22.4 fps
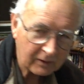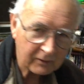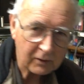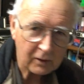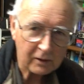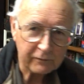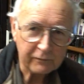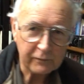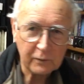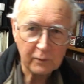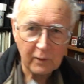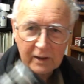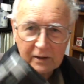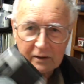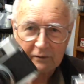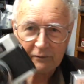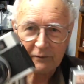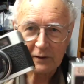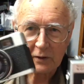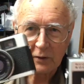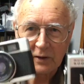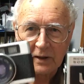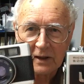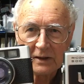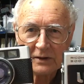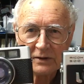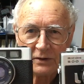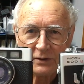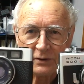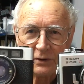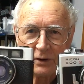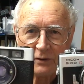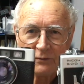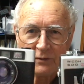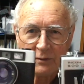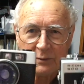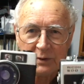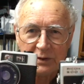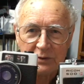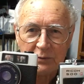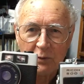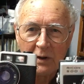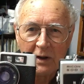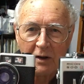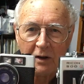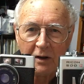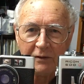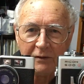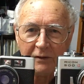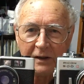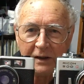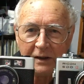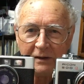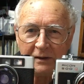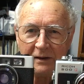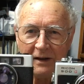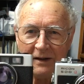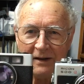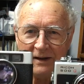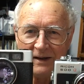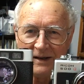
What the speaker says: I've got a few other variations of them as well, I think.